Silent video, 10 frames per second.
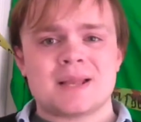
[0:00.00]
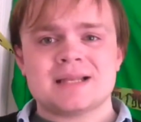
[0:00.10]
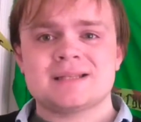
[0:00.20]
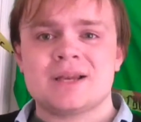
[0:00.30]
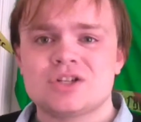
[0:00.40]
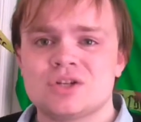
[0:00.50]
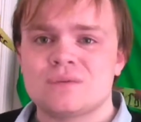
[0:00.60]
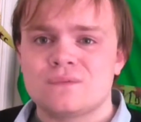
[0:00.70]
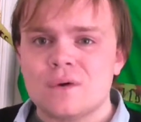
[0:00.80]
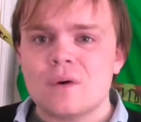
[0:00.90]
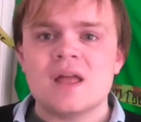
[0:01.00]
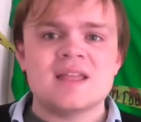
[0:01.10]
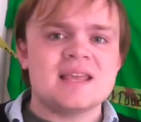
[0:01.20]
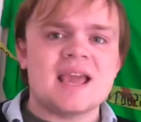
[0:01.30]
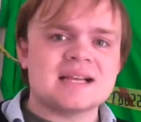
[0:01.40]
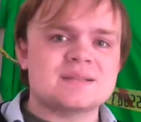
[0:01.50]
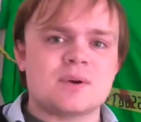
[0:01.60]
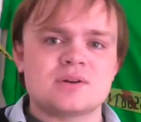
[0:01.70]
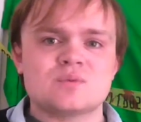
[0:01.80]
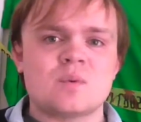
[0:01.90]
PlayStation 4, the
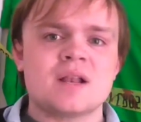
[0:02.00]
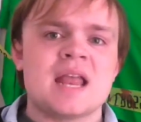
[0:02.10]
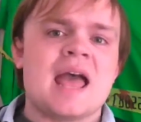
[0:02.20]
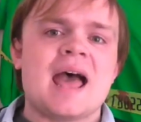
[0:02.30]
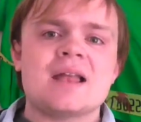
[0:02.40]
Xbox One,